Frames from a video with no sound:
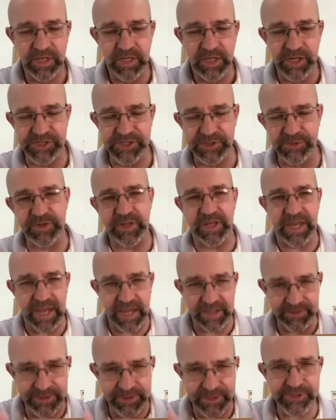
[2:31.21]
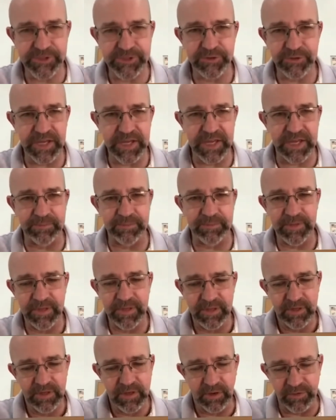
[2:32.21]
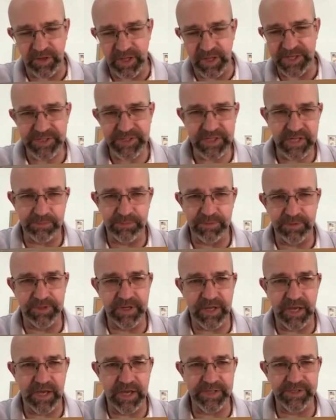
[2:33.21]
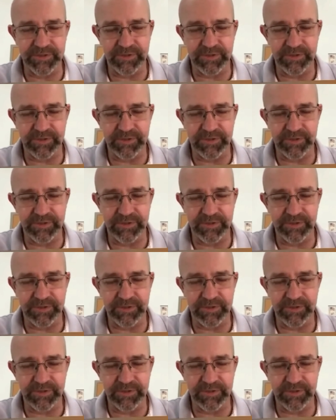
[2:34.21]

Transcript: and so when I had this dream over the last couple of nights,